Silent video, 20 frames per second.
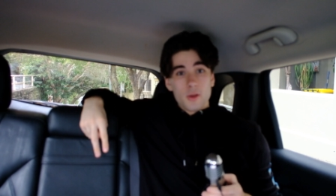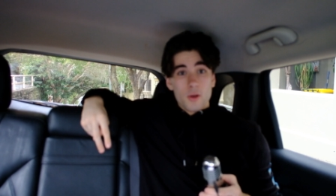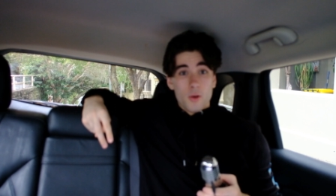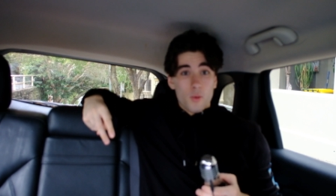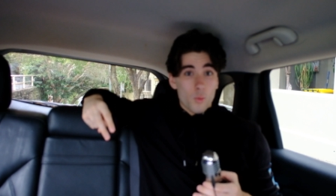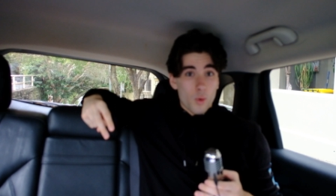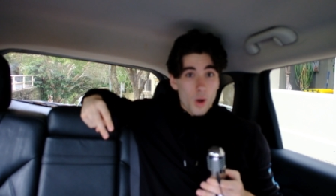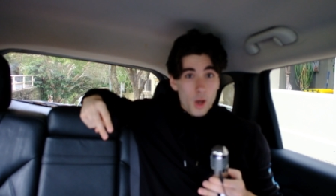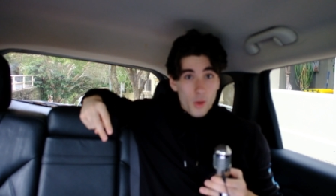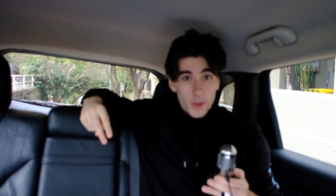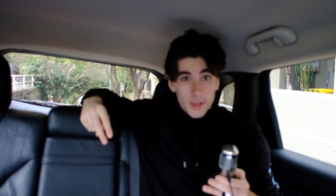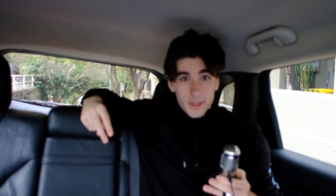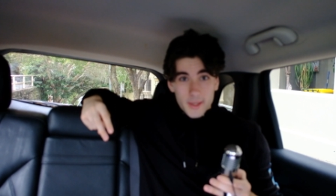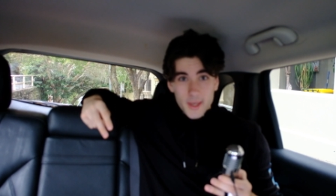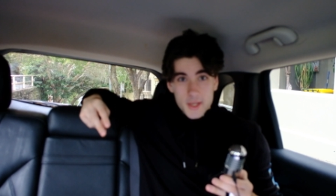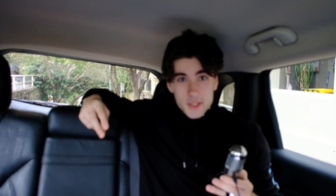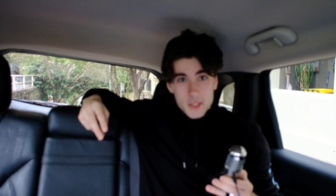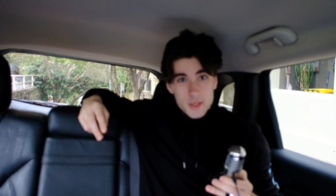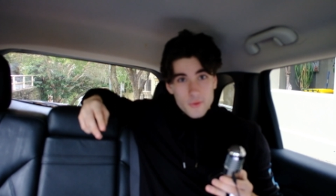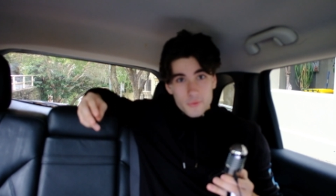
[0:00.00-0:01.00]
Well, I
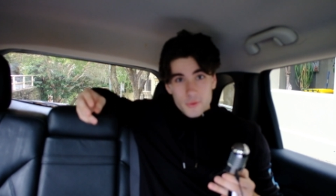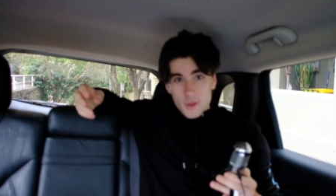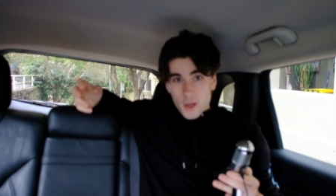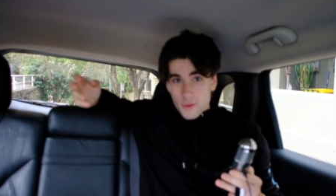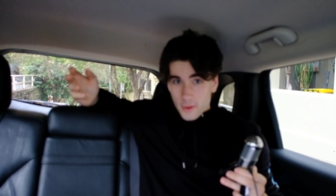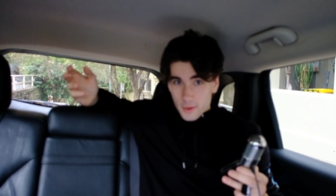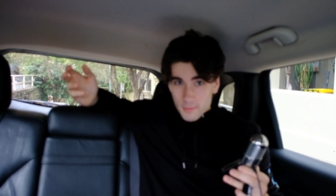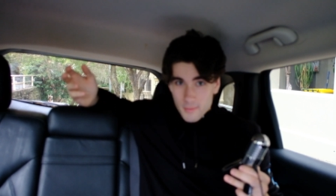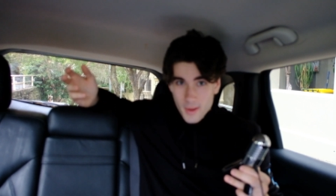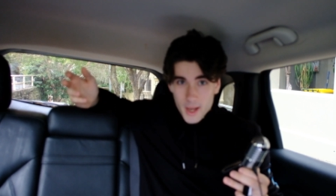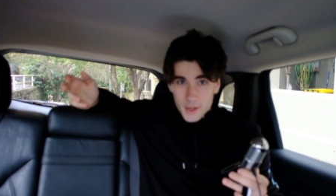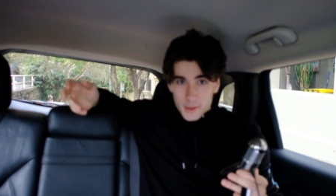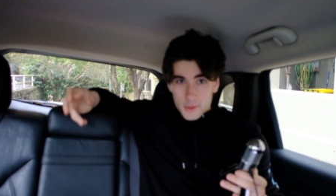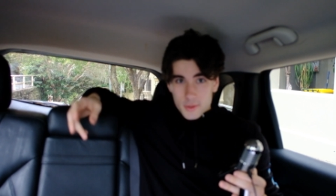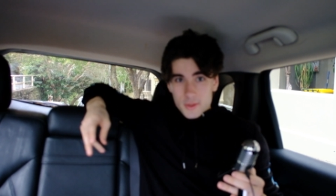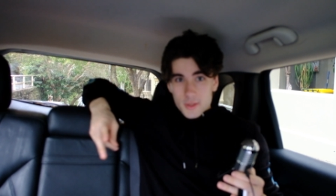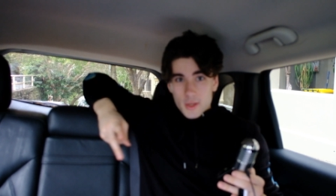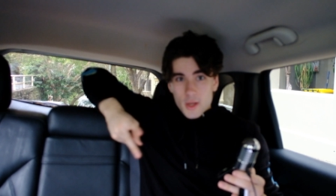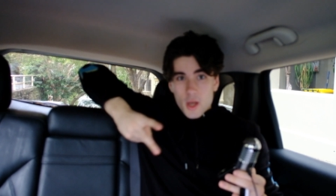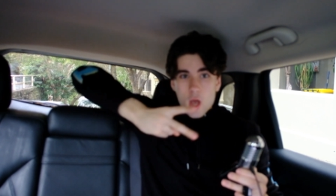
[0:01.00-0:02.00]
guess if nothing
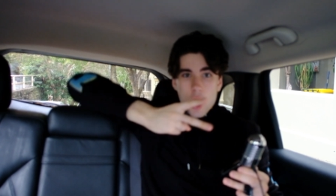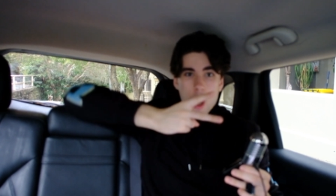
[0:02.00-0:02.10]
matters.